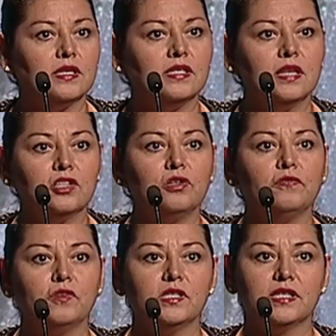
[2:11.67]
essential
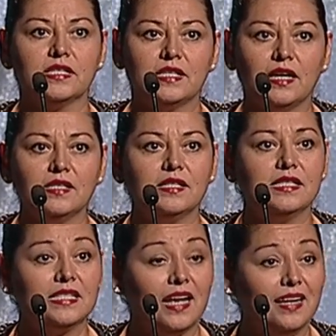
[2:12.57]
for success in
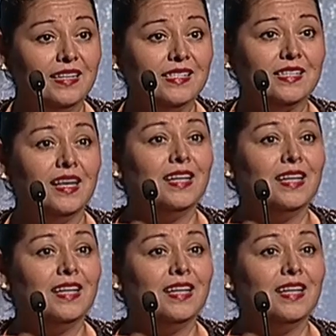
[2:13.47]
science,